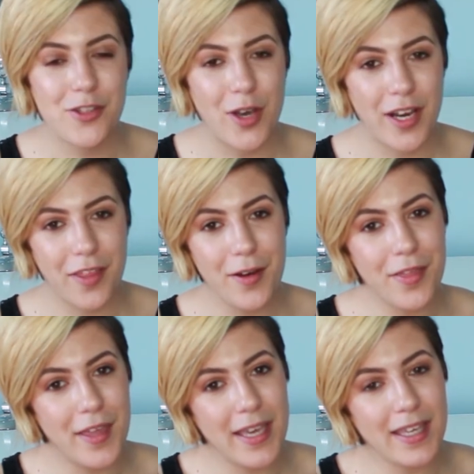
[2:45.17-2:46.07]
So another
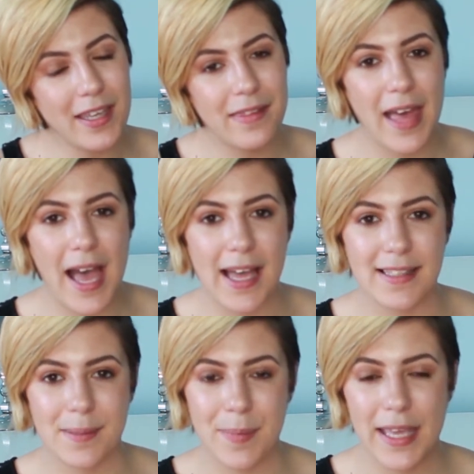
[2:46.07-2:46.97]
thing
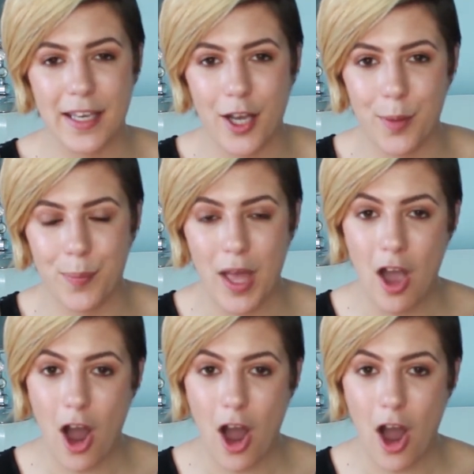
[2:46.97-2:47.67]
that makeup